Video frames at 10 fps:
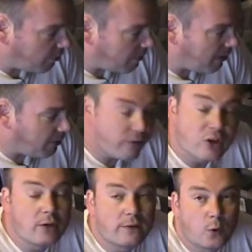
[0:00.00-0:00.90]
probably about
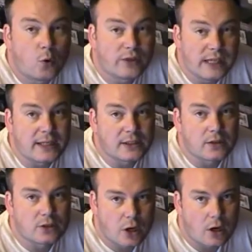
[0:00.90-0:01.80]
three or four
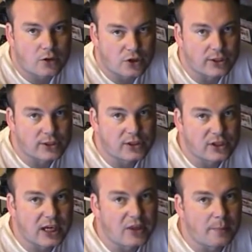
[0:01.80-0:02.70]
decent charges
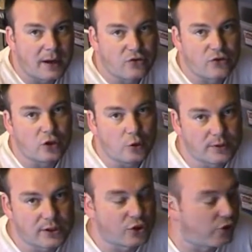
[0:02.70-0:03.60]
to get the battery
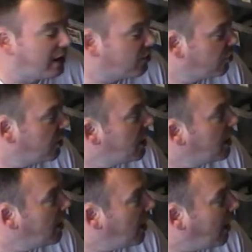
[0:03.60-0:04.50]
up to scratch.
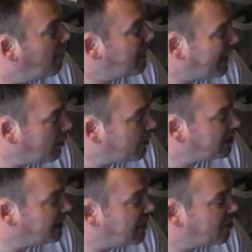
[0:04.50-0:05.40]
I'm now at the
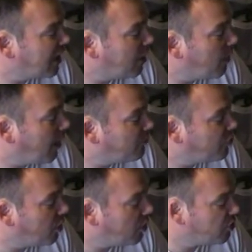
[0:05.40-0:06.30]
stage now where I've
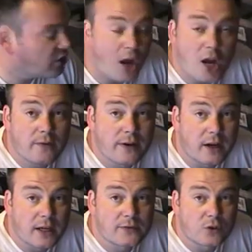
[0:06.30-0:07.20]
charged it
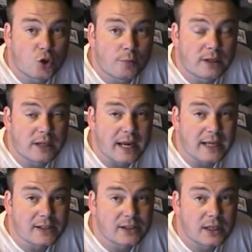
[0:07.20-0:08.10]
overnight for a couple of
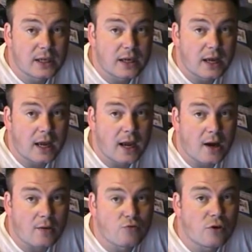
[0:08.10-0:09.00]
days
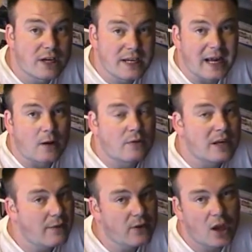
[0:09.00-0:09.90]
uh, run it
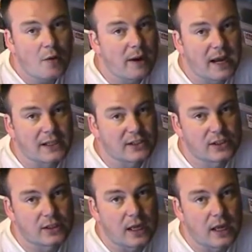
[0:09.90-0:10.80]
down, never go
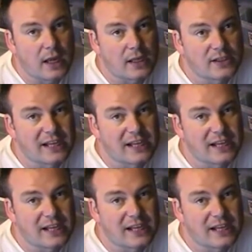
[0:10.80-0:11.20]
past uh,